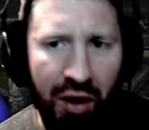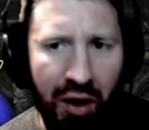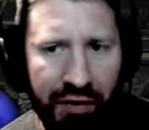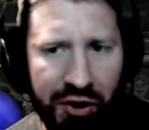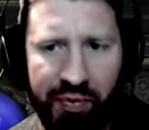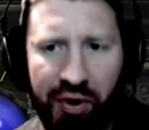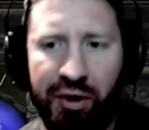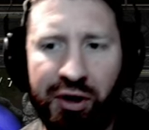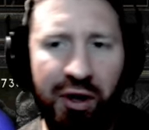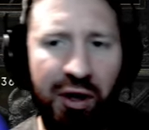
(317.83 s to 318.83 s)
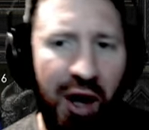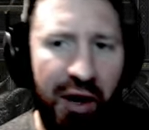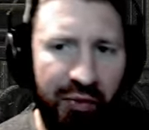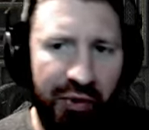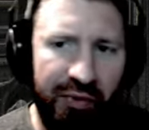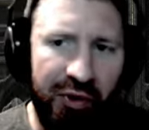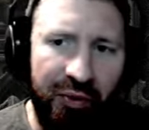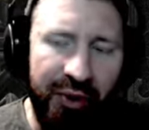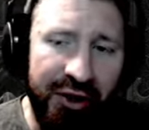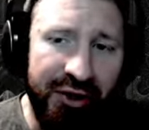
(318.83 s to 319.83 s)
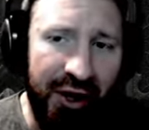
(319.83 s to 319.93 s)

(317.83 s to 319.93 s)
I've experimented a lot with Whirlwind,